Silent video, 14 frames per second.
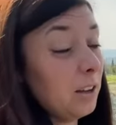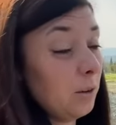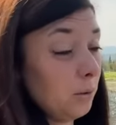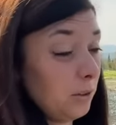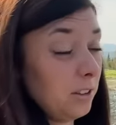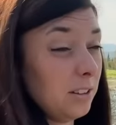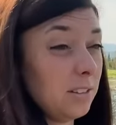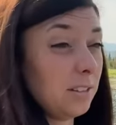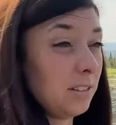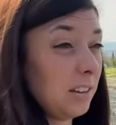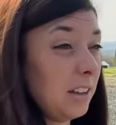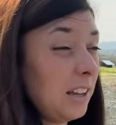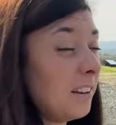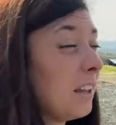uses.
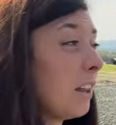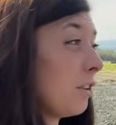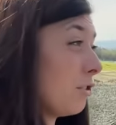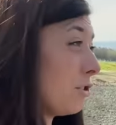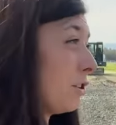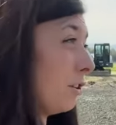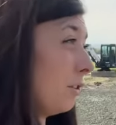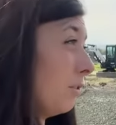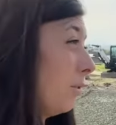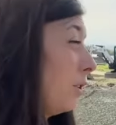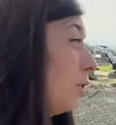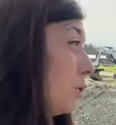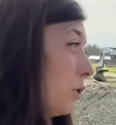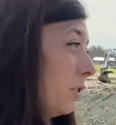And the others too,
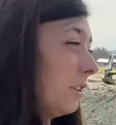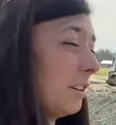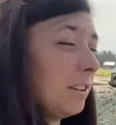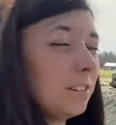usually.